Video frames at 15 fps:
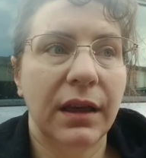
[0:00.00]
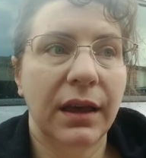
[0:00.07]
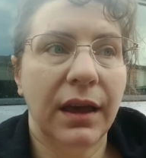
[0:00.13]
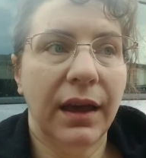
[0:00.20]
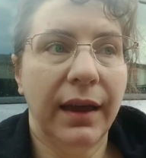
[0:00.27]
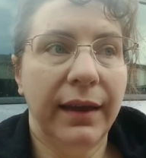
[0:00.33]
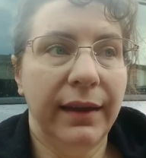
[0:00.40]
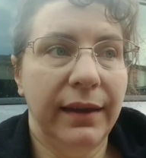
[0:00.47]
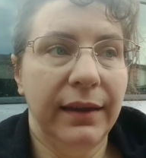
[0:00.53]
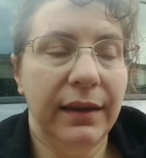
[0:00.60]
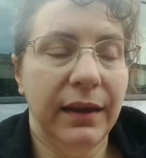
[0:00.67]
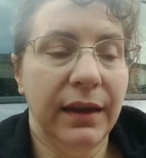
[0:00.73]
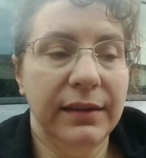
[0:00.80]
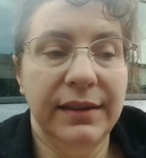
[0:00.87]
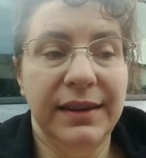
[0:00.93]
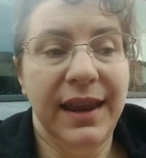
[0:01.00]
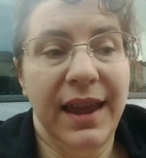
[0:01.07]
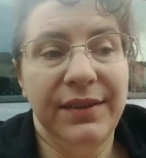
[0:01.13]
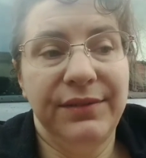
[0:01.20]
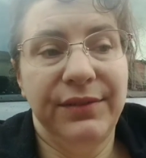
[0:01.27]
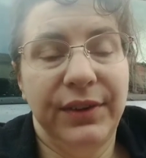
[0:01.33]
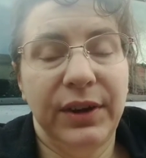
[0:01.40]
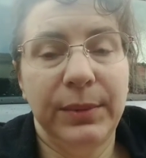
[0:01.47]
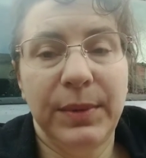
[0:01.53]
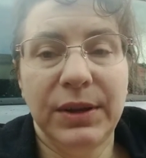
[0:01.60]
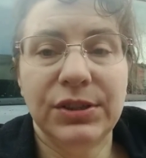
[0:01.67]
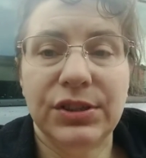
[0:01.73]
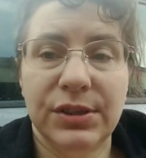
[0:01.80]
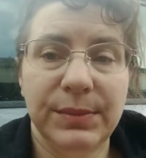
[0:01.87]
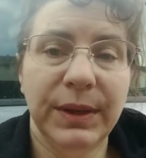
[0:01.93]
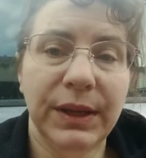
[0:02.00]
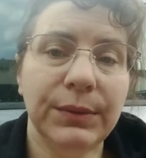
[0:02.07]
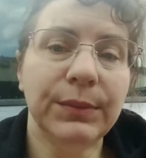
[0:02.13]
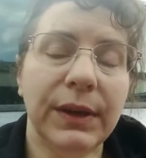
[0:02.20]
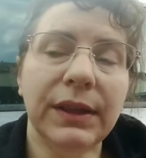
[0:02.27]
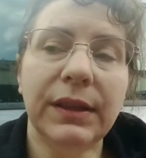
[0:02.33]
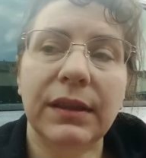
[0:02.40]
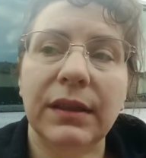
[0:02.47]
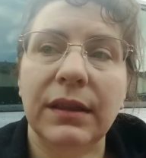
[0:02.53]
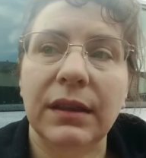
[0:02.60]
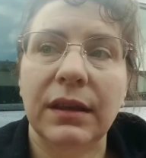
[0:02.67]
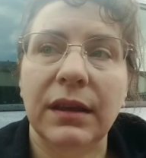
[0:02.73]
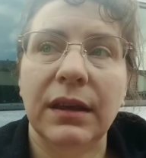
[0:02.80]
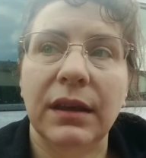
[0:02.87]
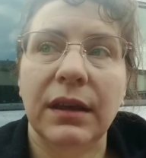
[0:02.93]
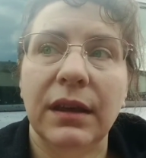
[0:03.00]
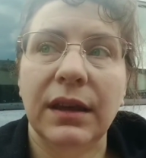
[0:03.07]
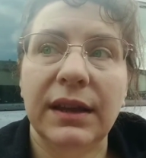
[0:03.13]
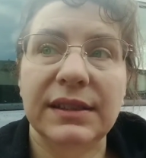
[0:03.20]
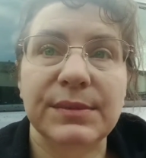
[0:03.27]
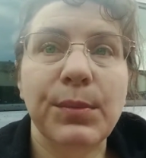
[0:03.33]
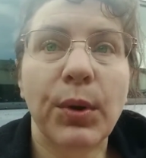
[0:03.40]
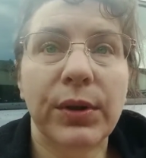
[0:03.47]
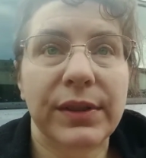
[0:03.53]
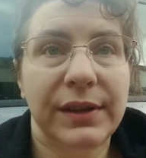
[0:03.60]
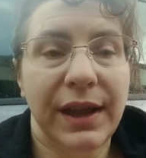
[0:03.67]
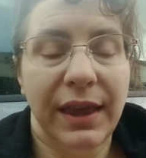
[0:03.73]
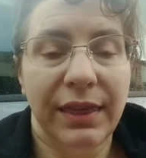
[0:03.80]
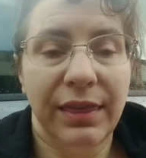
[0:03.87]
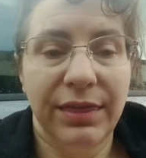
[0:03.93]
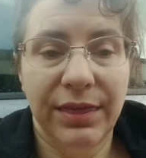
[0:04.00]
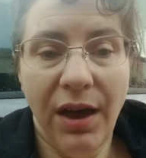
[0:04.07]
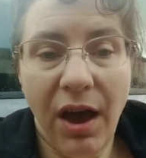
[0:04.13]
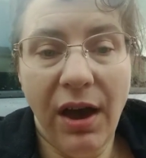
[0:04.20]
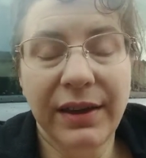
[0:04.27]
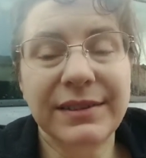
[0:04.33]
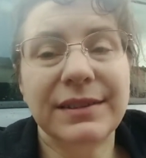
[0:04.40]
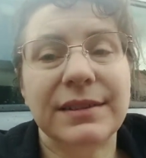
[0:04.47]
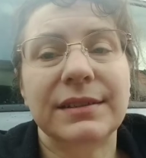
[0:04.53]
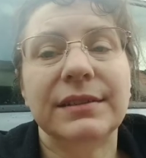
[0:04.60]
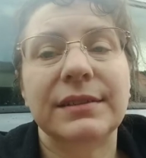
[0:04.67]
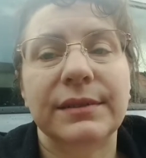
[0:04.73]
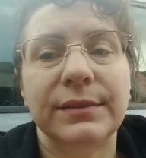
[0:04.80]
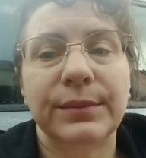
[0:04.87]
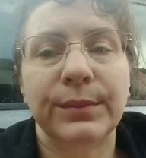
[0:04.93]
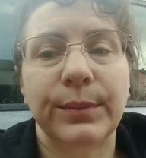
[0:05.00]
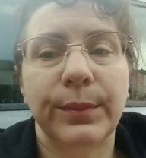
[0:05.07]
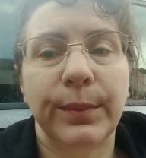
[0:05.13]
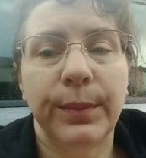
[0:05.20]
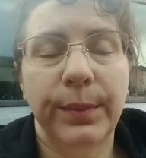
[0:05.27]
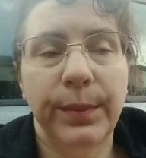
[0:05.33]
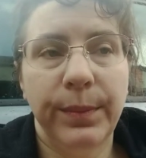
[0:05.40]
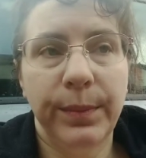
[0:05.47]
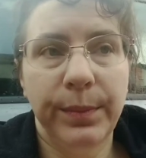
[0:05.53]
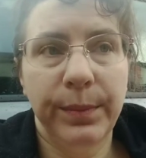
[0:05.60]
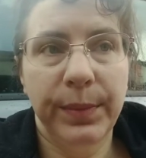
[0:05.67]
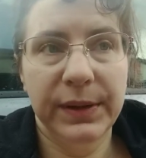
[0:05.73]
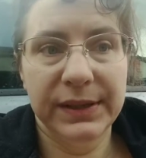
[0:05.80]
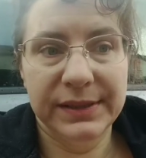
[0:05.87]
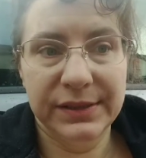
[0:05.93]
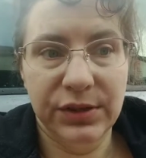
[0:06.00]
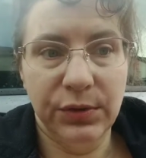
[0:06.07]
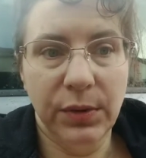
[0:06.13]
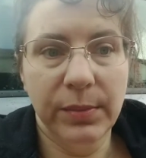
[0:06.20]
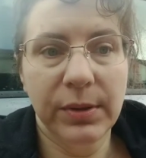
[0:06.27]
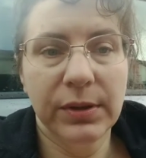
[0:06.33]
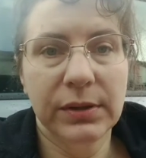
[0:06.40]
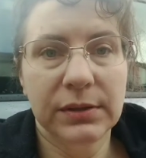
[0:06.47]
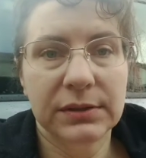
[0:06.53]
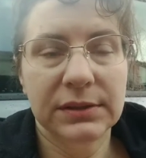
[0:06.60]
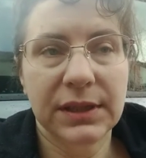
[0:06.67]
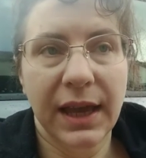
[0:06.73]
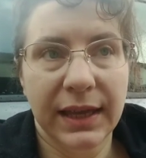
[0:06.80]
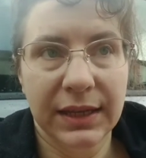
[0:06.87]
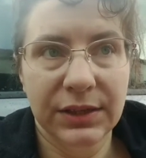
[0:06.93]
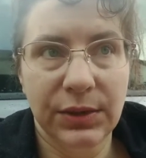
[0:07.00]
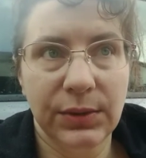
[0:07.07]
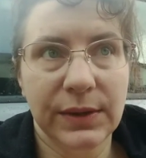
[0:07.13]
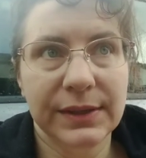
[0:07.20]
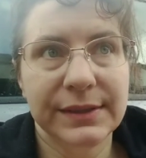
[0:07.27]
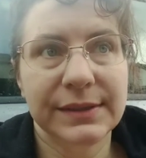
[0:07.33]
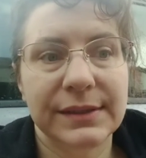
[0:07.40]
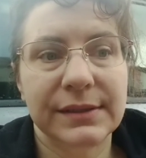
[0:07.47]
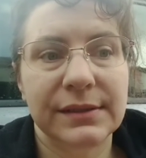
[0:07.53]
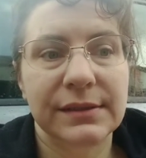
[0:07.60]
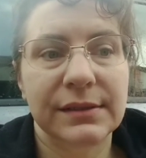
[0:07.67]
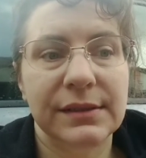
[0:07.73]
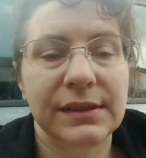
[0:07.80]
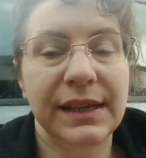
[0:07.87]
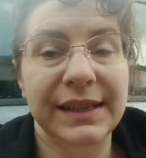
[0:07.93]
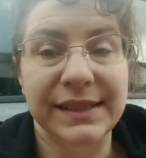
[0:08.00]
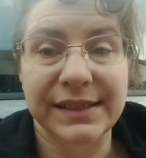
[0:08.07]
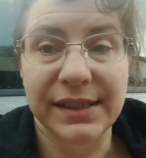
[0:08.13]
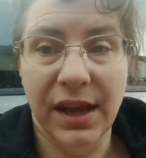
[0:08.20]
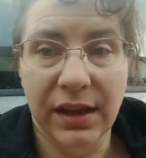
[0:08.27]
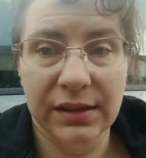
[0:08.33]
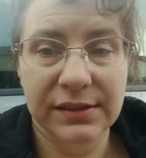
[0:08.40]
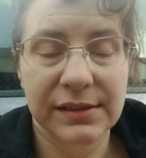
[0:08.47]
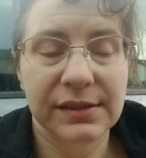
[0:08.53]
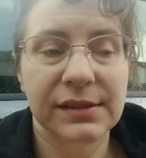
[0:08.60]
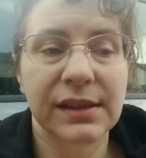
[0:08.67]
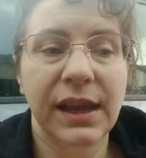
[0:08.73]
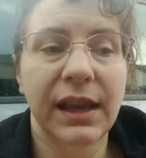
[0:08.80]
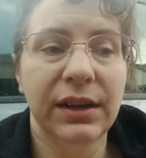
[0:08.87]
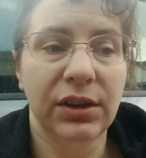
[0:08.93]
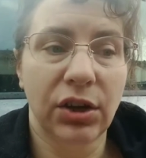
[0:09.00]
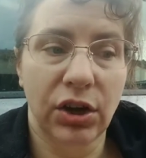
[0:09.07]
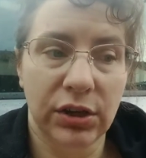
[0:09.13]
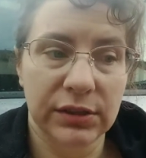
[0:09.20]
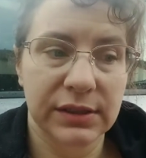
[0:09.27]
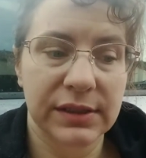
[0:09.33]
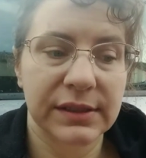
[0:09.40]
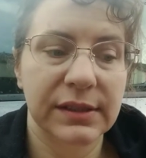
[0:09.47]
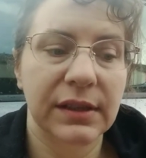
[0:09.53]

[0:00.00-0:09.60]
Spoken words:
I didn't have very much to begin with. It's more than I thought, but it's doable. I can do this. It sucks. and it hurts.